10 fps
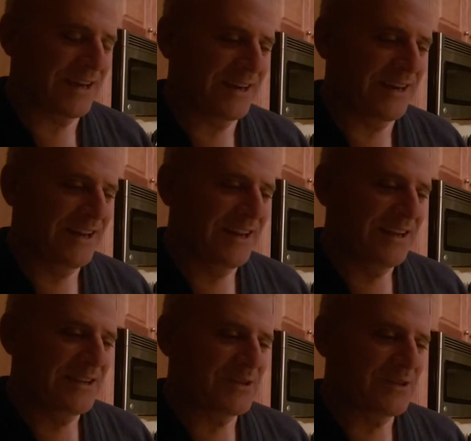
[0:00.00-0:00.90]
And
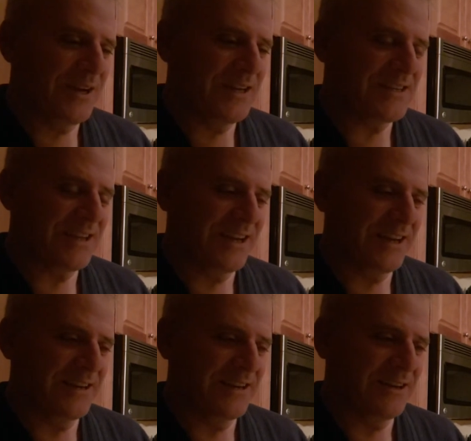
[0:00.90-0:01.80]
so I
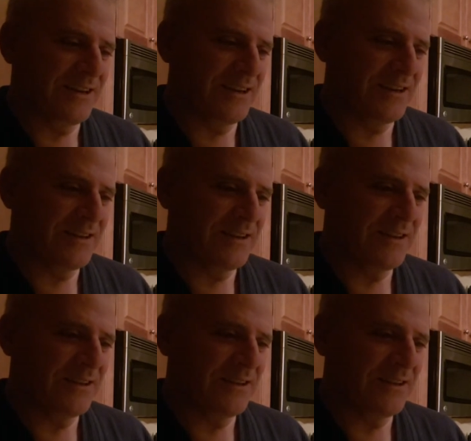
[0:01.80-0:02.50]
decided, I